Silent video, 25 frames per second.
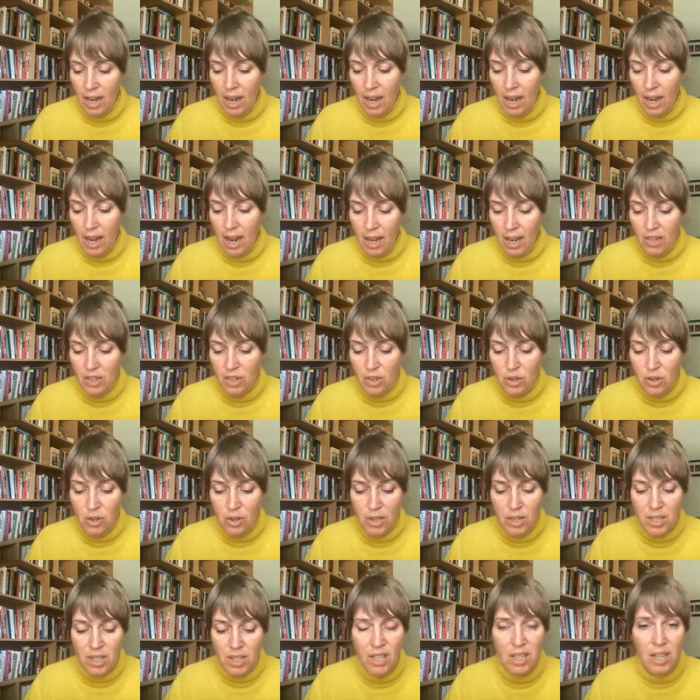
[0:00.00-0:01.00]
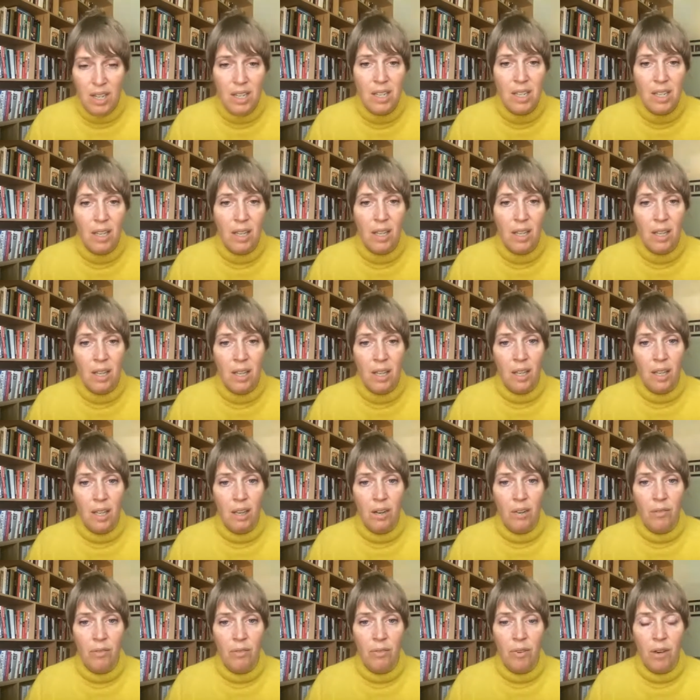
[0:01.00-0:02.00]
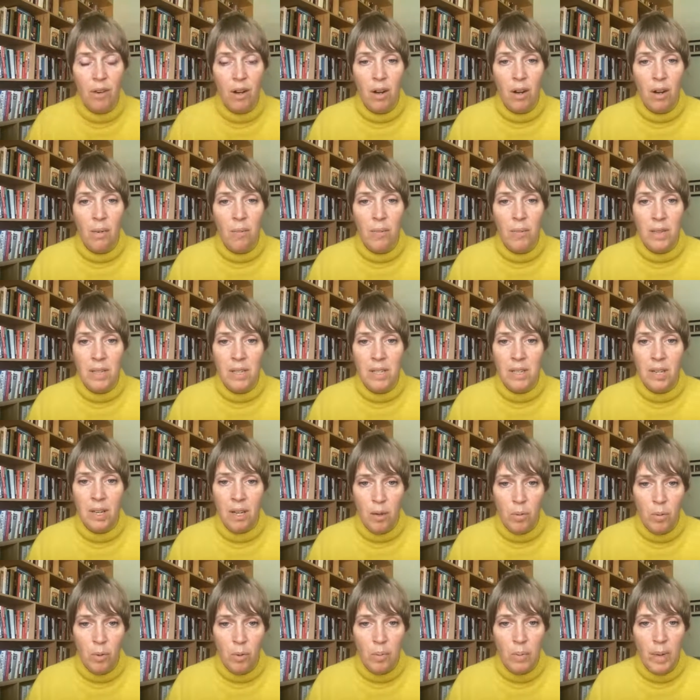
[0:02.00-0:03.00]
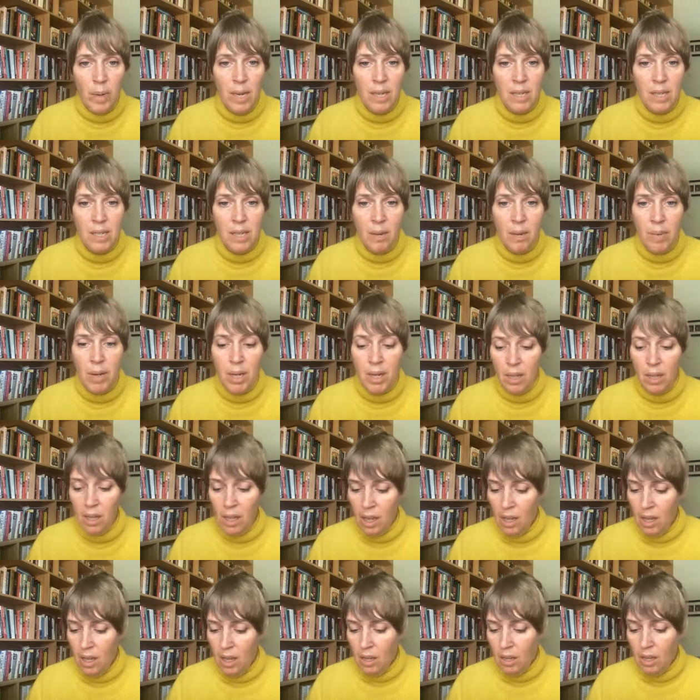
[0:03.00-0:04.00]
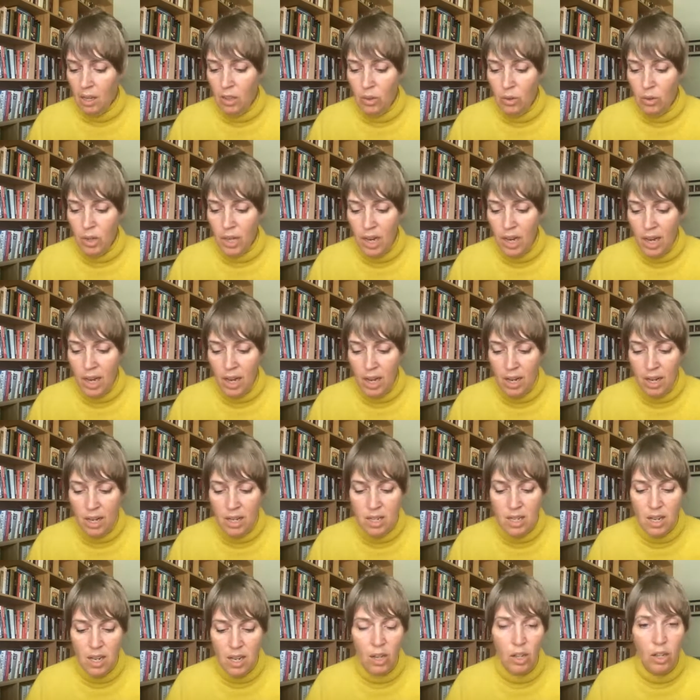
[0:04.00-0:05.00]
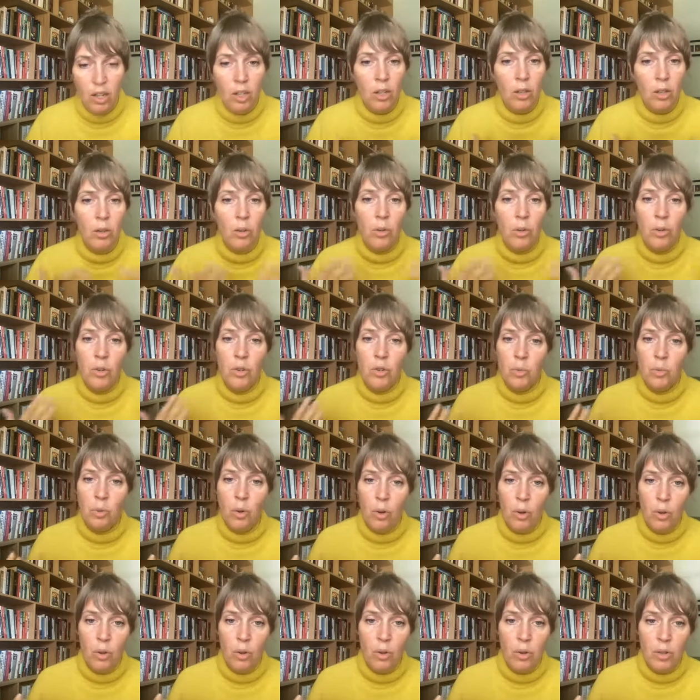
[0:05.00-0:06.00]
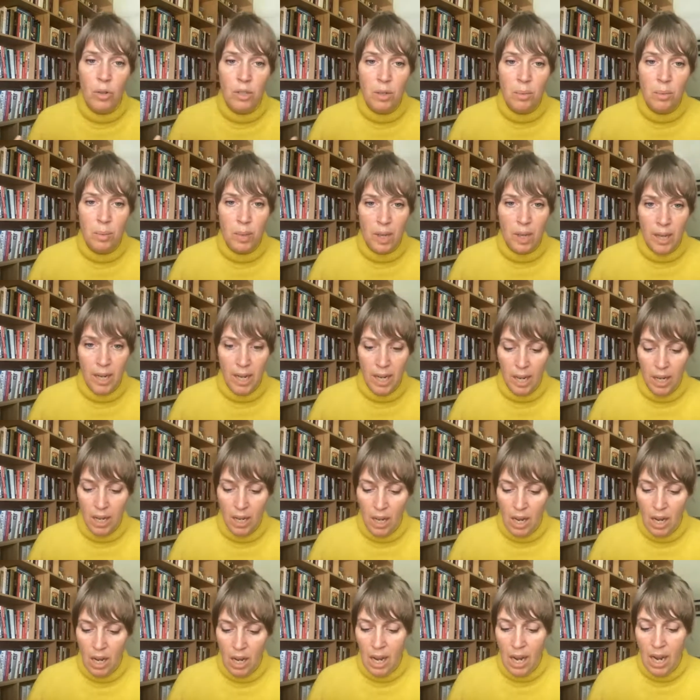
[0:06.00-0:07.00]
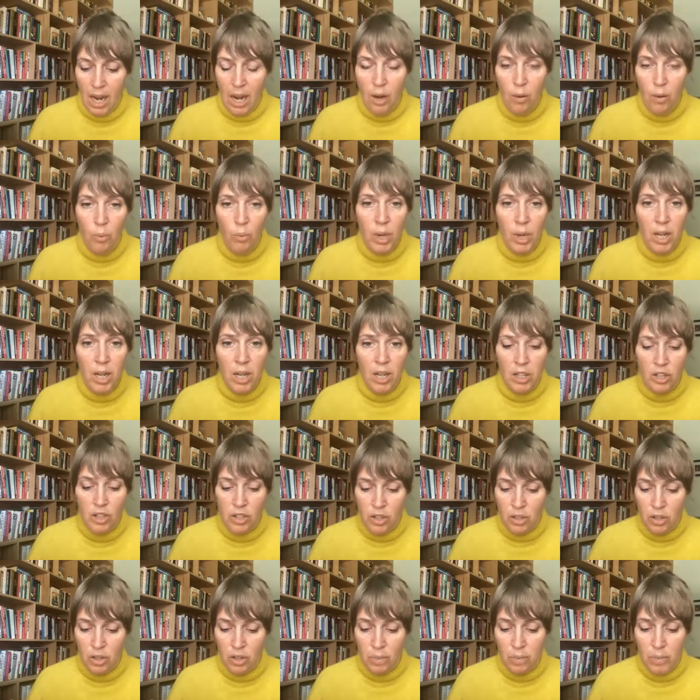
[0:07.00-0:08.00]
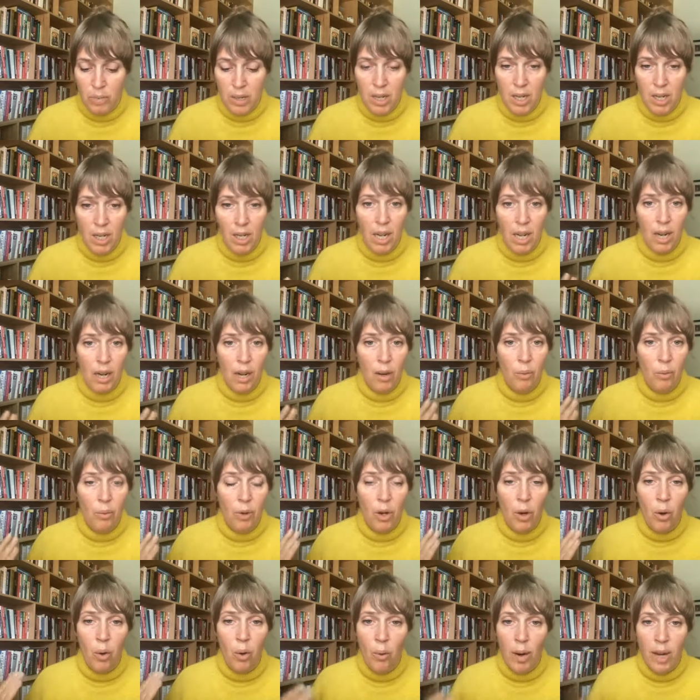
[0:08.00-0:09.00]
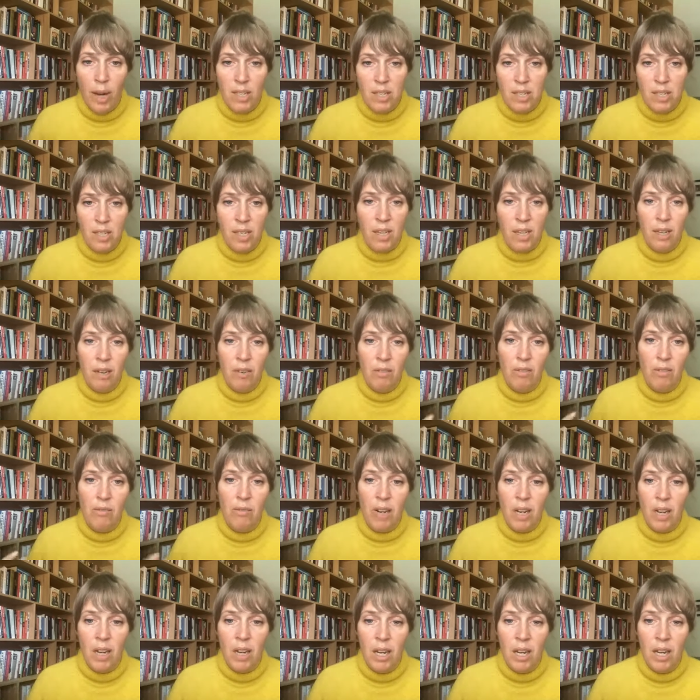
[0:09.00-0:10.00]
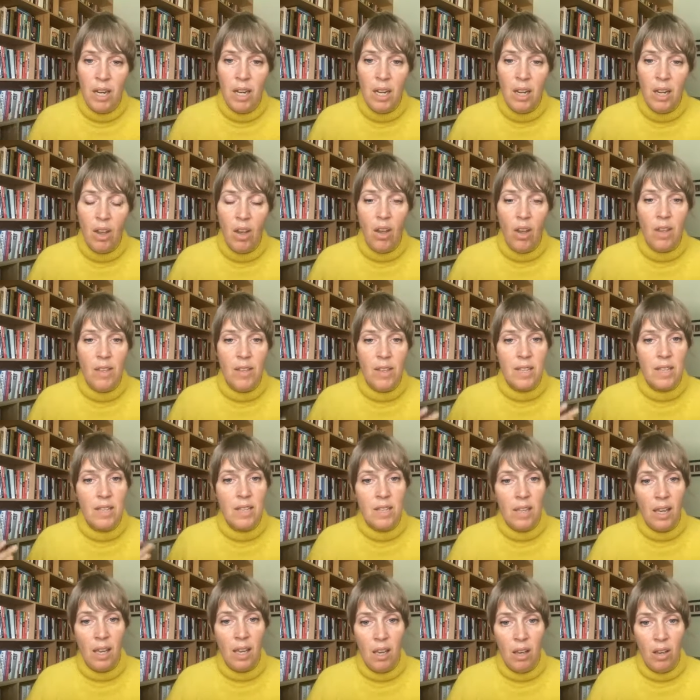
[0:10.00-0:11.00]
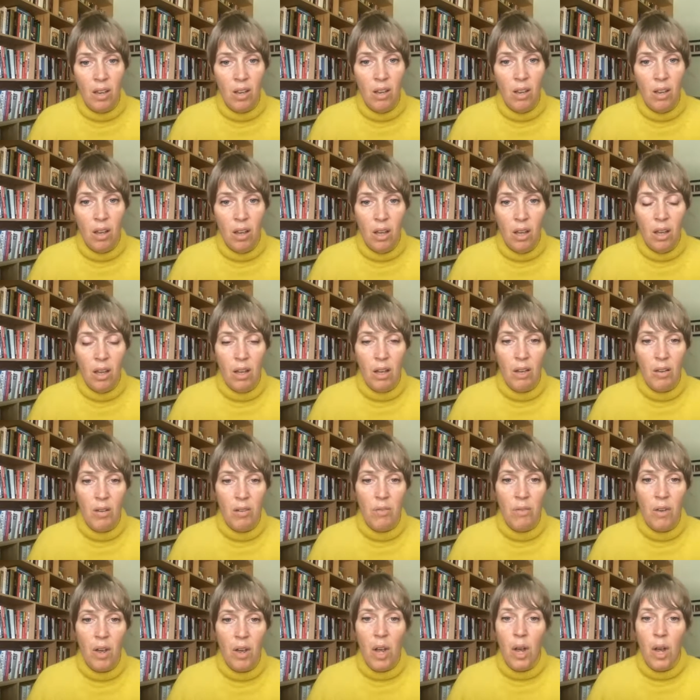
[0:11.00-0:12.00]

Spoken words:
As New York City is healing from this terrible pandemic, CUNY has a huge role to play, and we should be requesting funding on the scale of